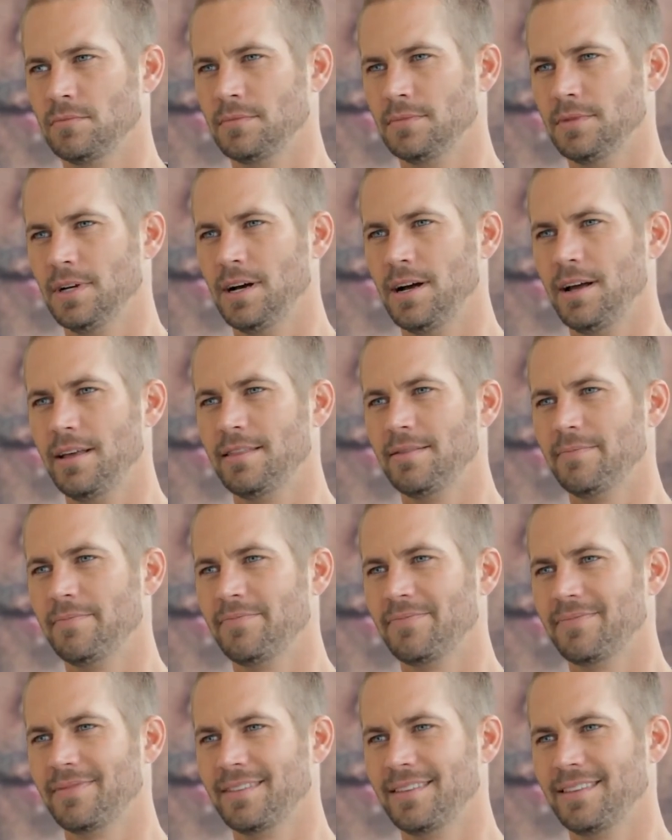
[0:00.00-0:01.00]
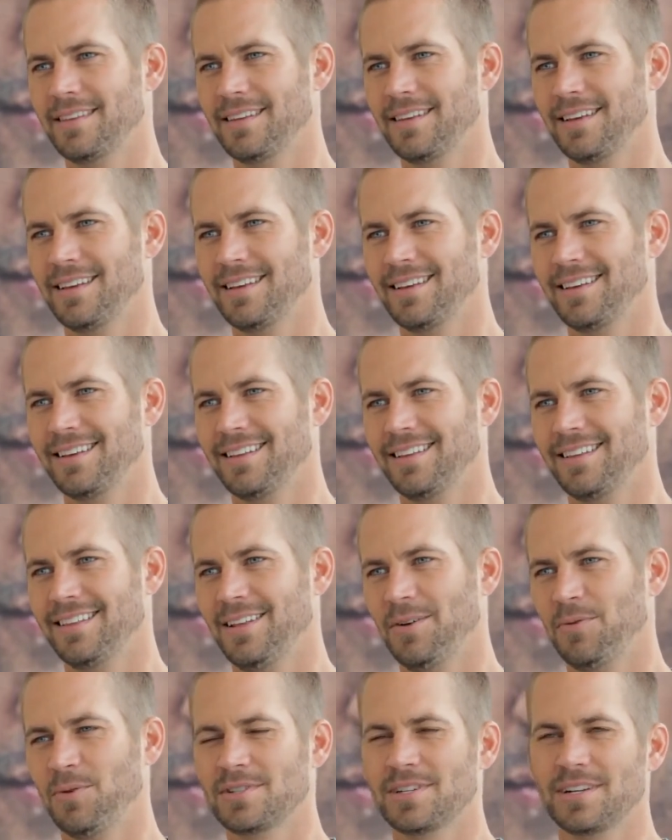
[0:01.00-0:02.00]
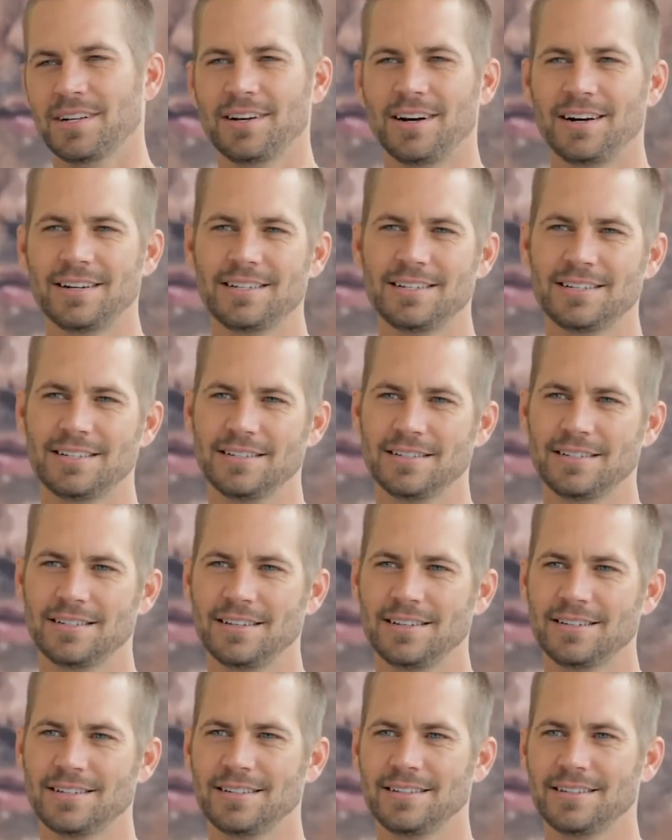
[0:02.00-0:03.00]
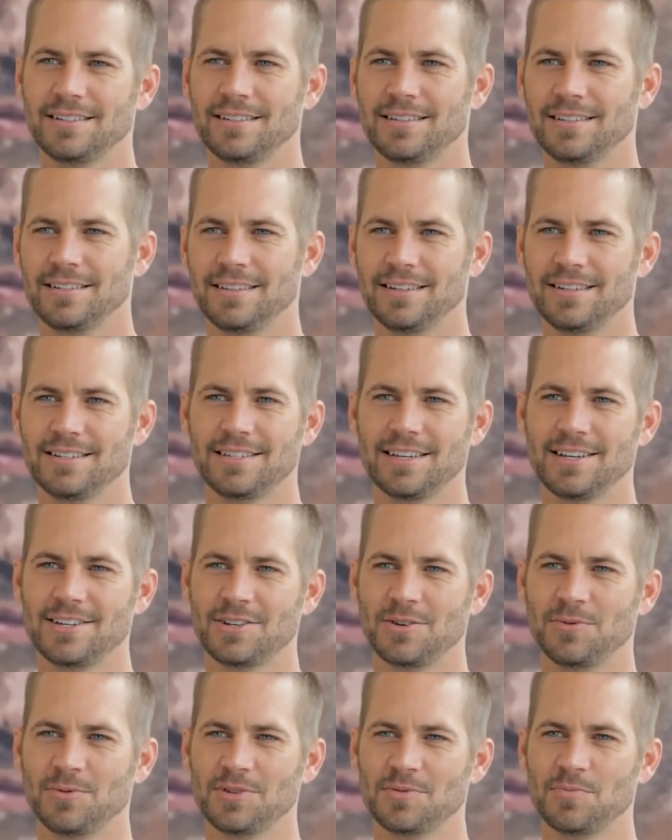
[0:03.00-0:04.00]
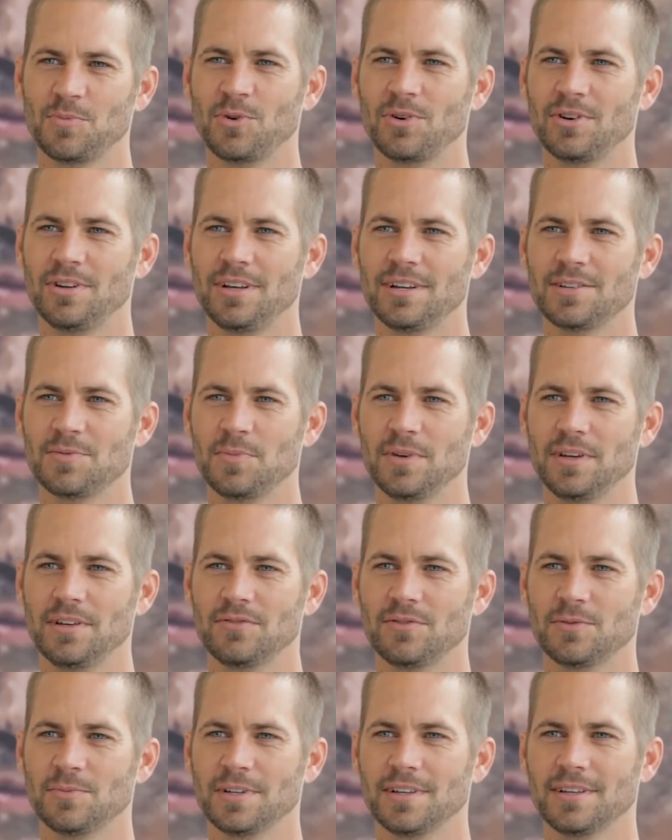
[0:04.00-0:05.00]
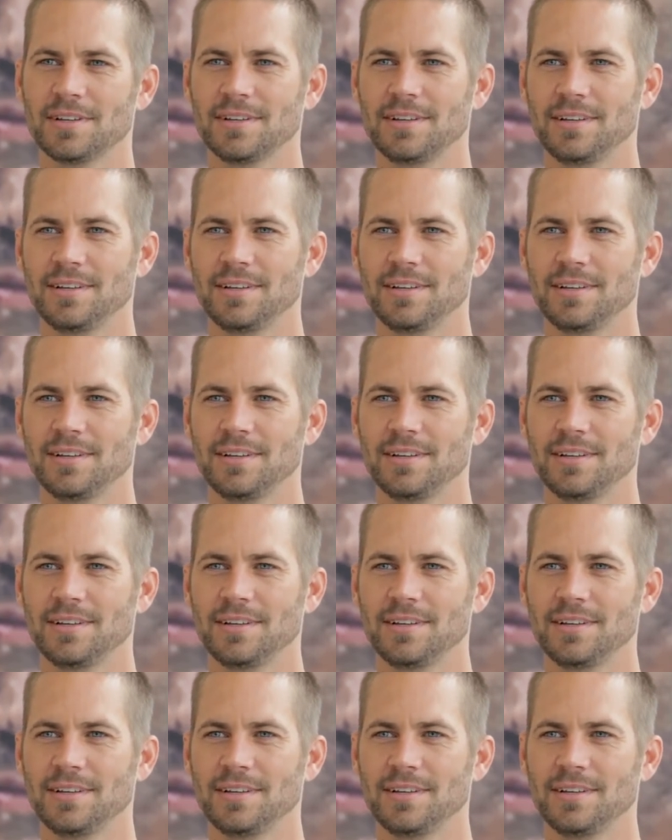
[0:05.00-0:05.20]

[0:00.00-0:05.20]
That wasn't a conscious decision. The decision was more or less made for me.